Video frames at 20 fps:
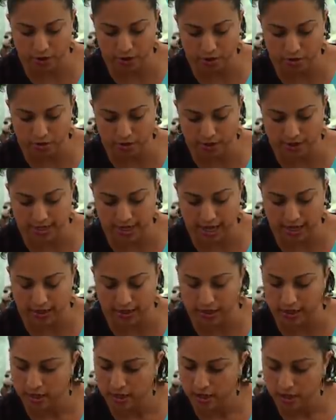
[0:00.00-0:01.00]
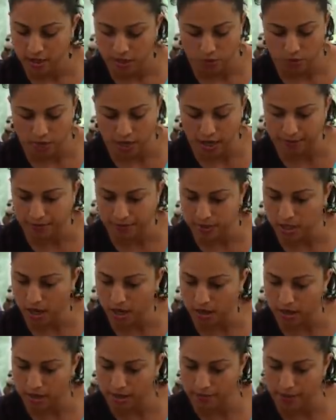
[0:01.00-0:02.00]
you know exactly what I'm
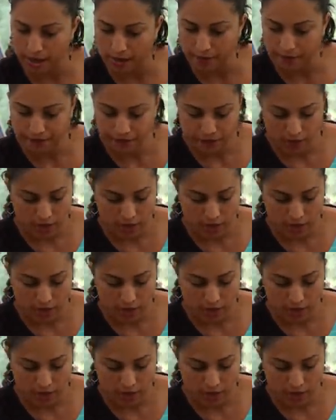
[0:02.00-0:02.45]
talking about.